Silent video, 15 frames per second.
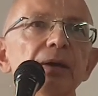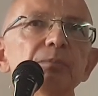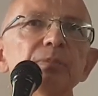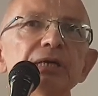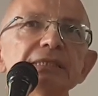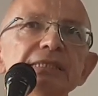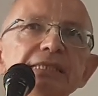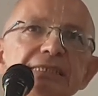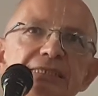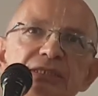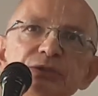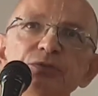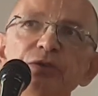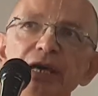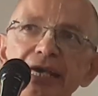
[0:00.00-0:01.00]
But
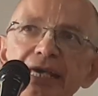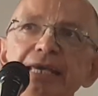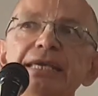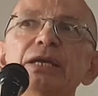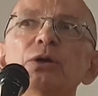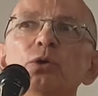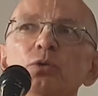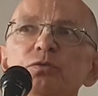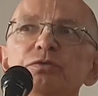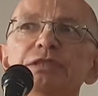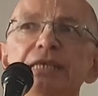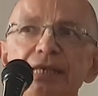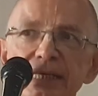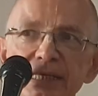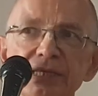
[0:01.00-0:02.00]
this way of
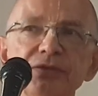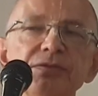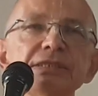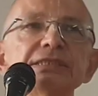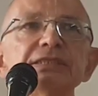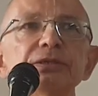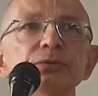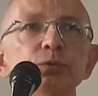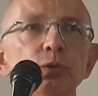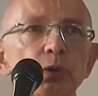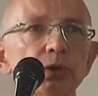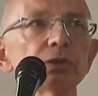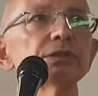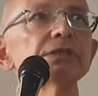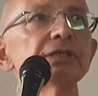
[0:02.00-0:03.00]
dealing with the
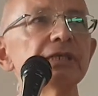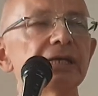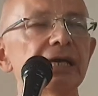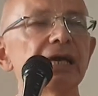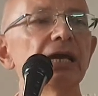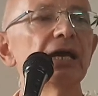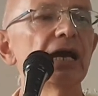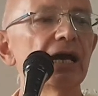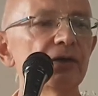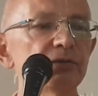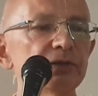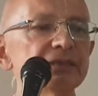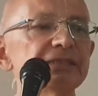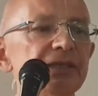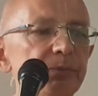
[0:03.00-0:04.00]
world,
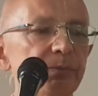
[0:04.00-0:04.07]
with the